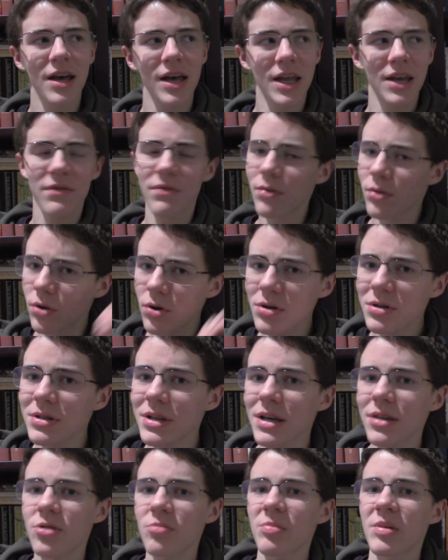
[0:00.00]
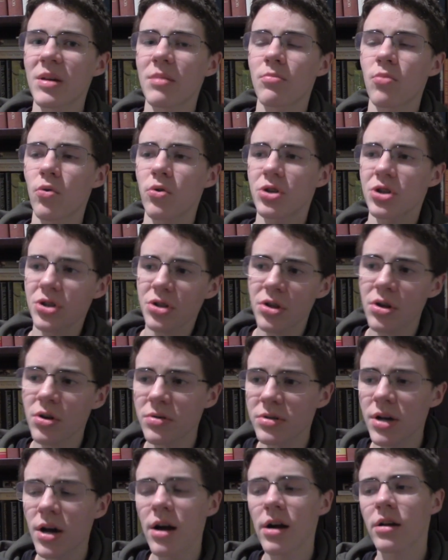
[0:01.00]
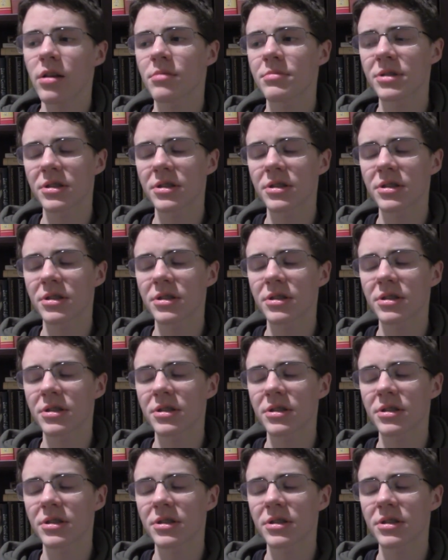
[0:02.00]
And if it looks like they're being bored, just talk to them.